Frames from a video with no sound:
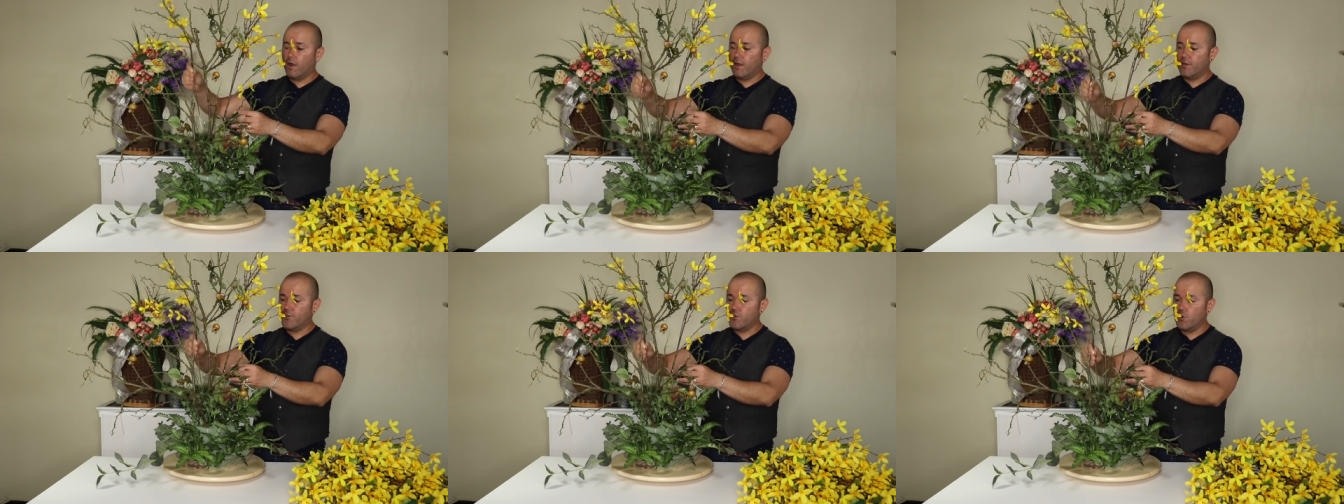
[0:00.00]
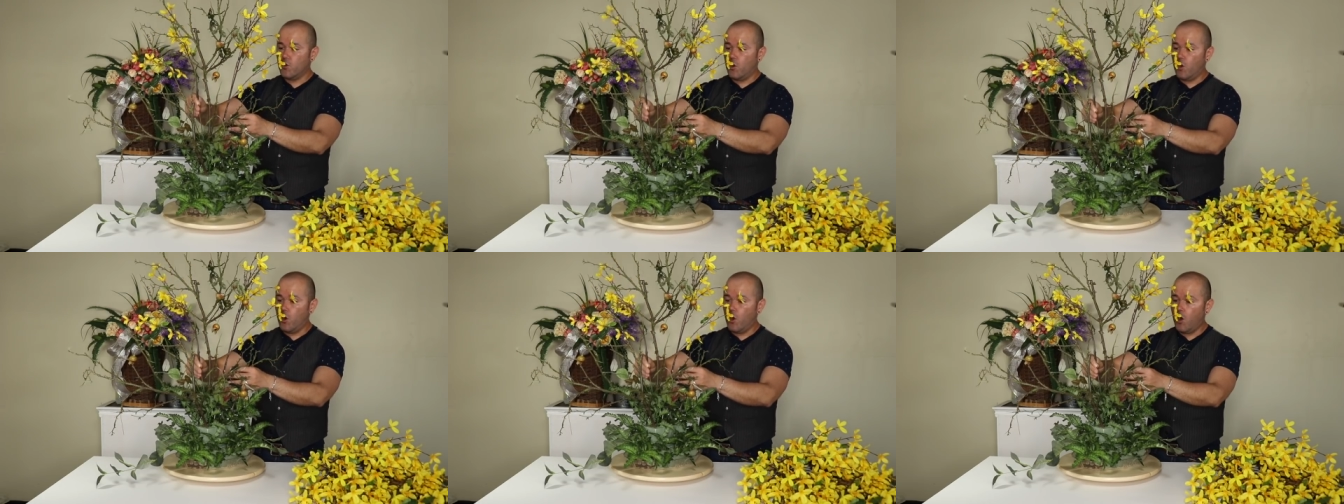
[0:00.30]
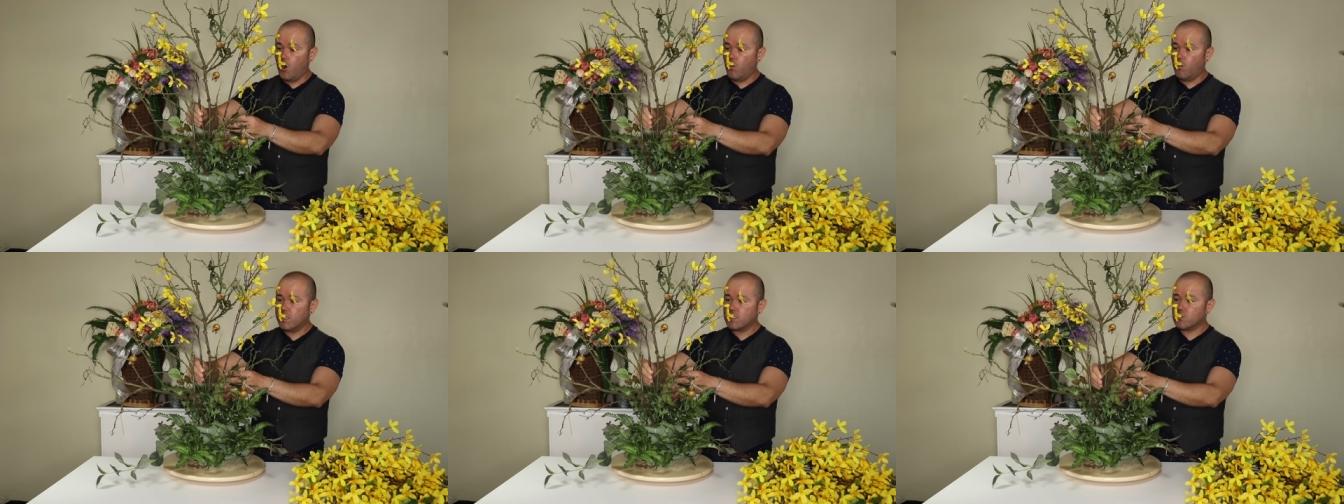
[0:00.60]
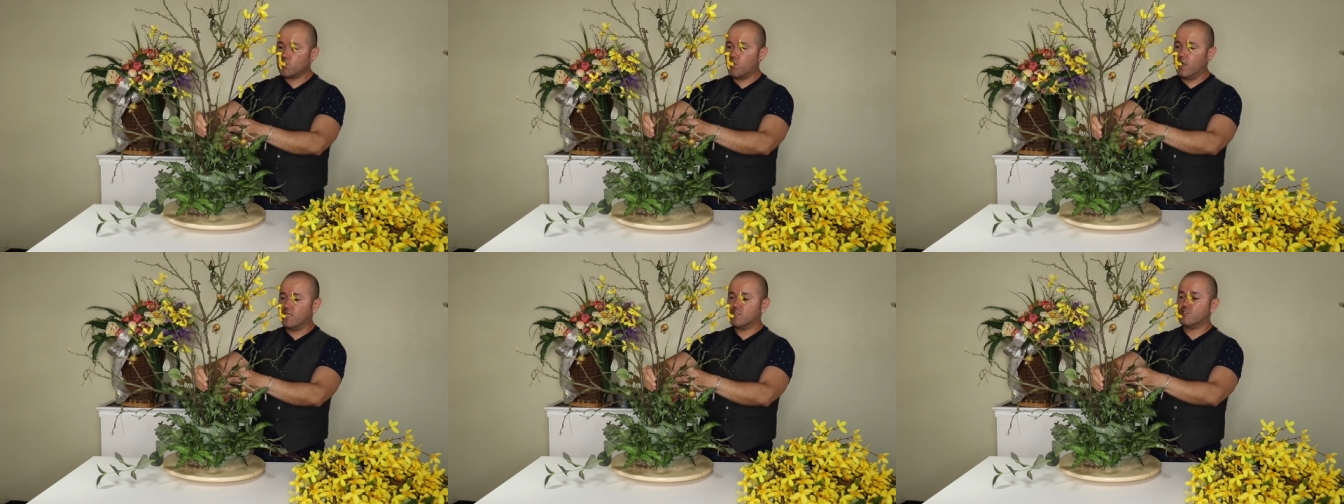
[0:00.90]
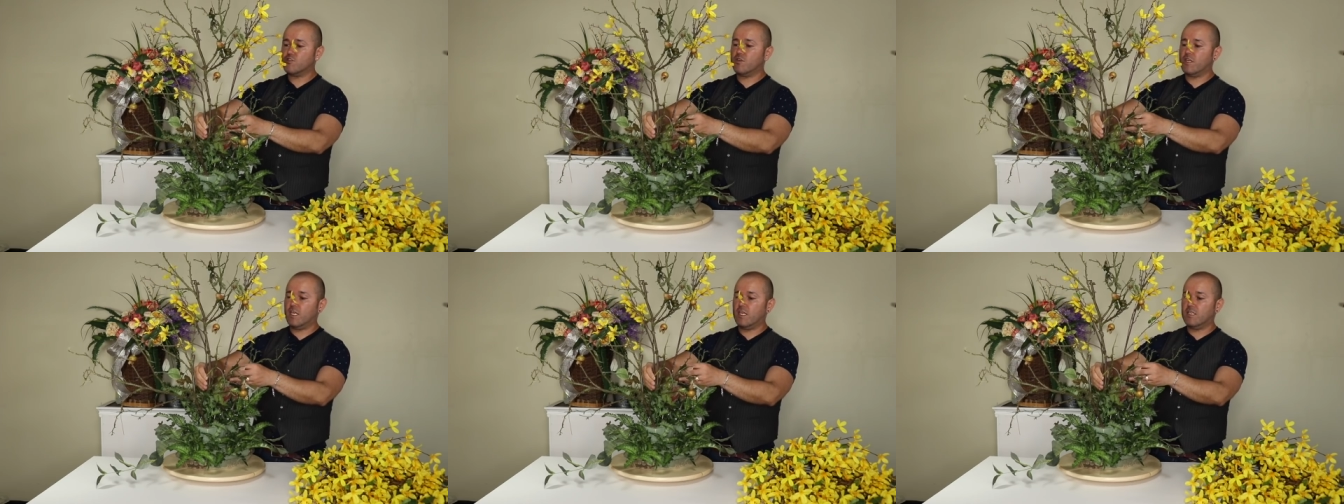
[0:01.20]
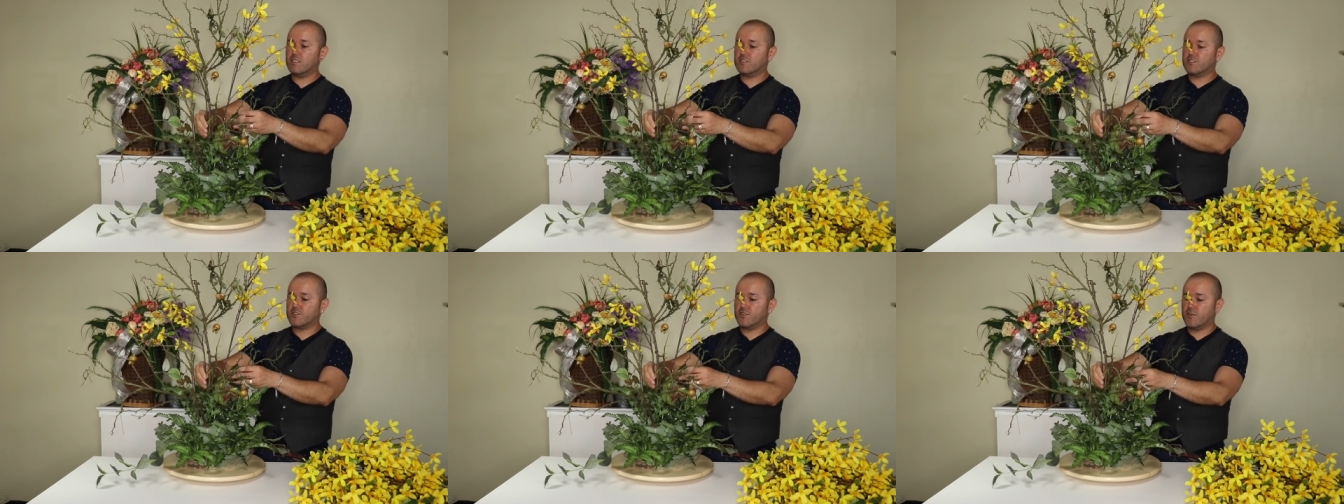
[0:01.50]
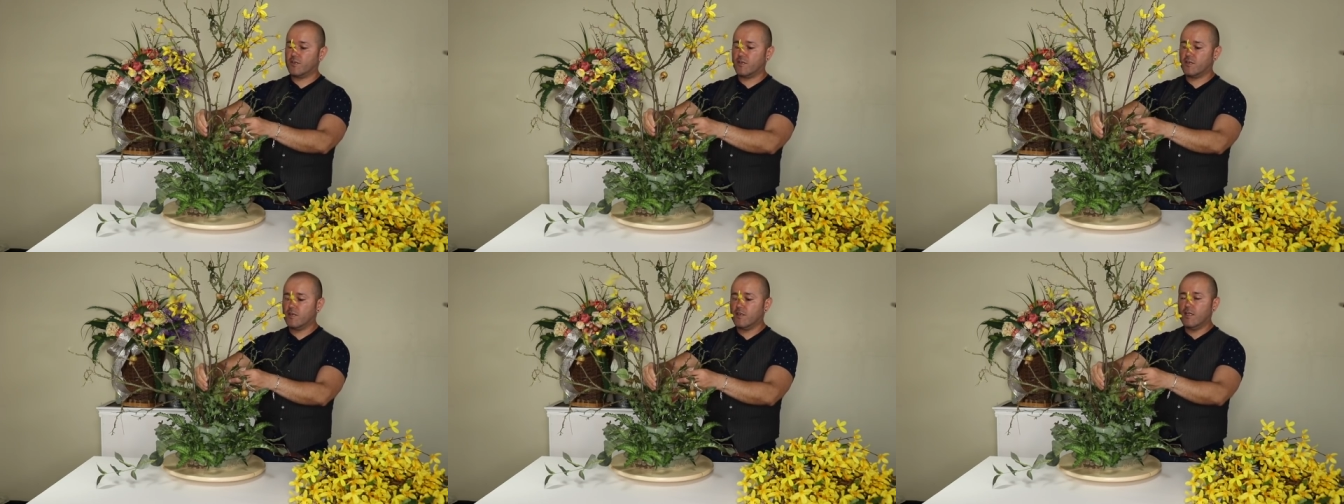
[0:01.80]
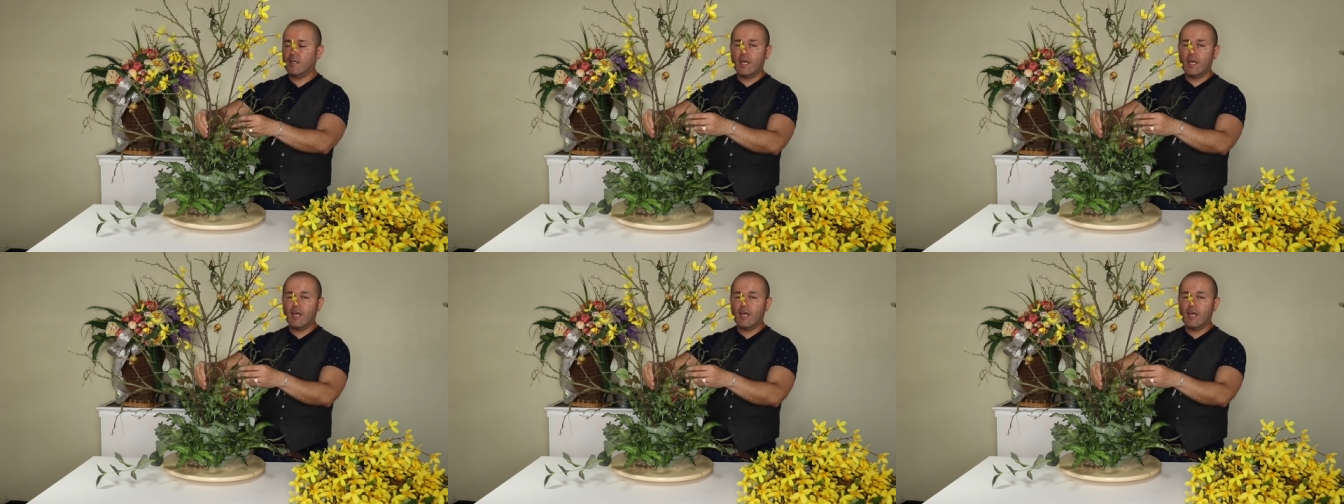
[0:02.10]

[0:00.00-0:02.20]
and you always want to insert